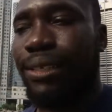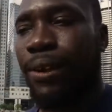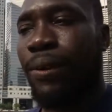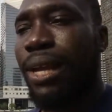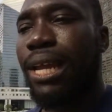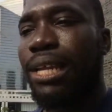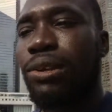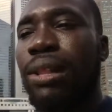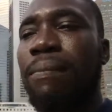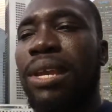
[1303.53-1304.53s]
So
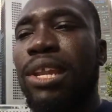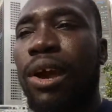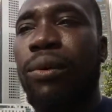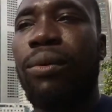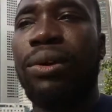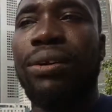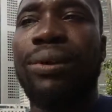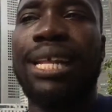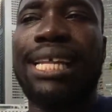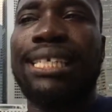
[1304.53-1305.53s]
you let me know
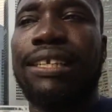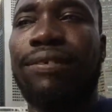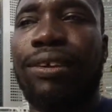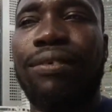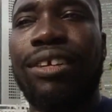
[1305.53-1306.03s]
where that sits for you.